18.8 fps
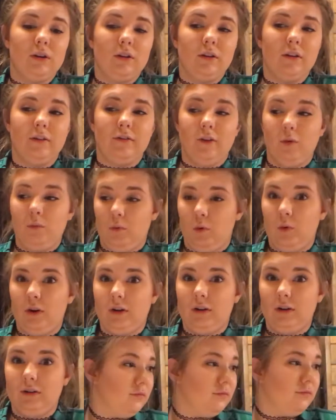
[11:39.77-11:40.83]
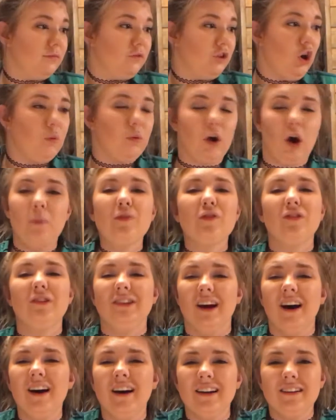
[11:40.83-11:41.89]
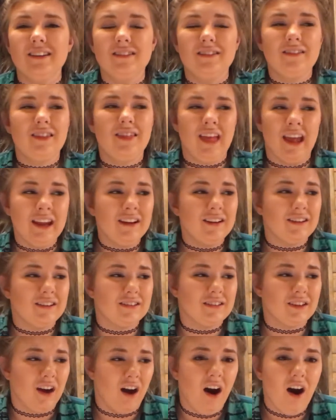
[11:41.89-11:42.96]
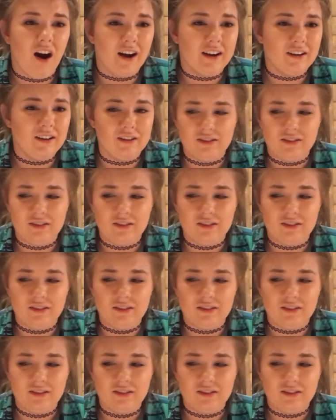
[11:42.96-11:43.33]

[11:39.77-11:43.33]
the foam board. Y'all, we're almost done. Thank God.